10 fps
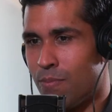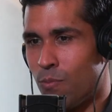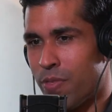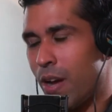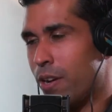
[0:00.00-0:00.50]

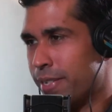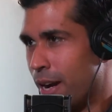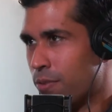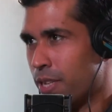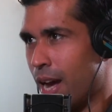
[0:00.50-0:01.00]
without a
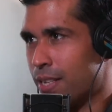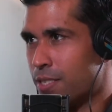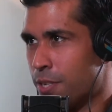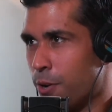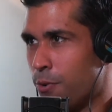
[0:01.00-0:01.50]
doubt, the
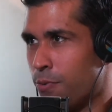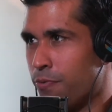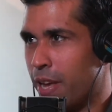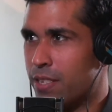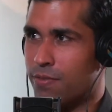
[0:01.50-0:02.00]
ICO
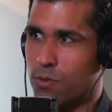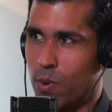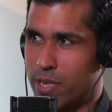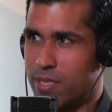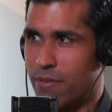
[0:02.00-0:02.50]
phase of
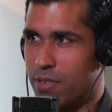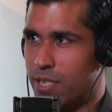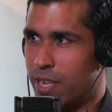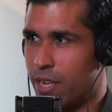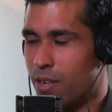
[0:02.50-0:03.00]

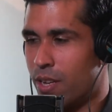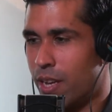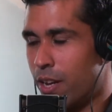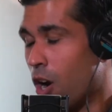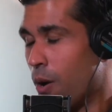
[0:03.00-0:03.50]
2017,
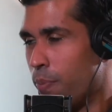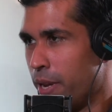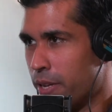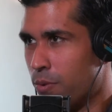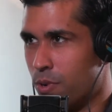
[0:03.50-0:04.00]
in our
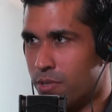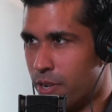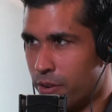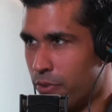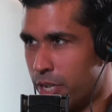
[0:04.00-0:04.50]
opinion, was
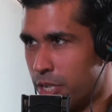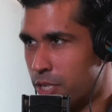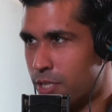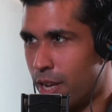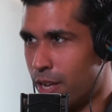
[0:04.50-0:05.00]

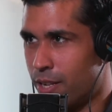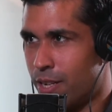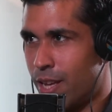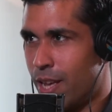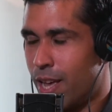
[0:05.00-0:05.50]
egregious
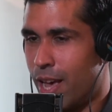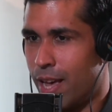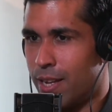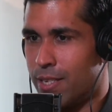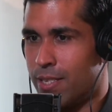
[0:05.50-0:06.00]

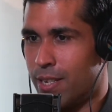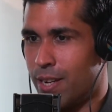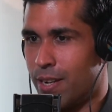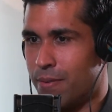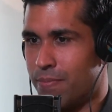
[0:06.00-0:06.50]
and
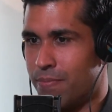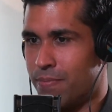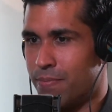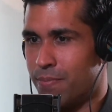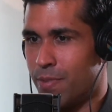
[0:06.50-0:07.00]

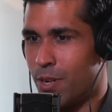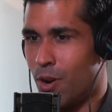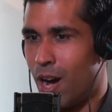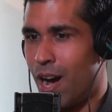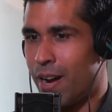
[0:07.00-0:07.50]

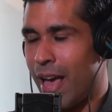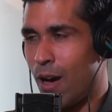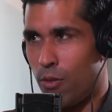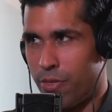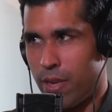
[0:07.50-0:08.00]

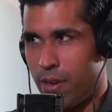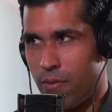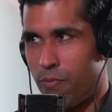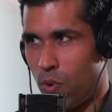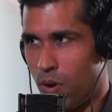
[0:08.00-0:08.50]
unhealthy
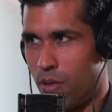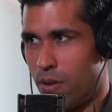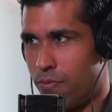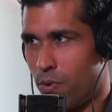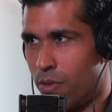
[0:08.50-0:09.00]
for
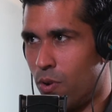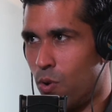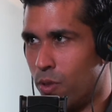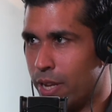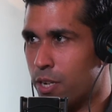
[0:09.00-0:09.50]
the
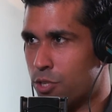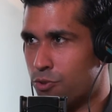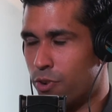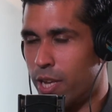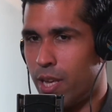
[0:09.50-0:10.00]
whole
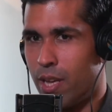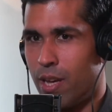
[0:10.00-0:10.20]
industry.